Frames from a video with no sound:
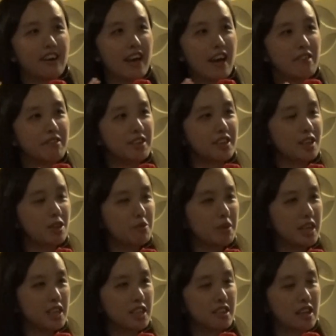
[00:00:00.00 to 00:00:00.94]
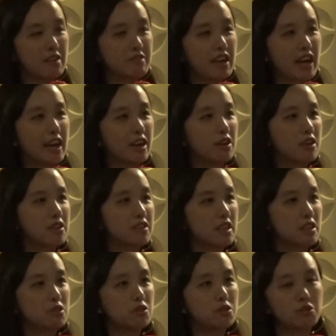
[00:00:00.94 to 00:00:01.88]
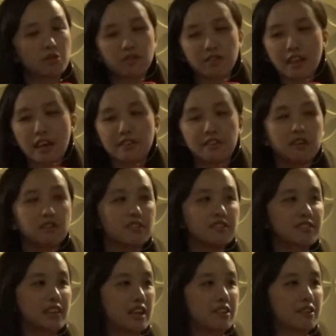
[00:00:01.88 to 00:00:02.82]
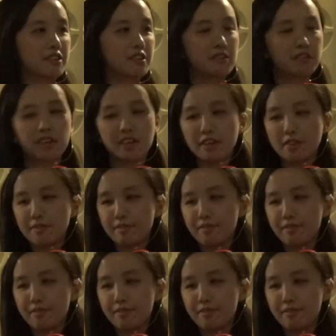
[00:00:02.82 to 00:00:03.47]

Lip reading: every image, every icon that you use under this category.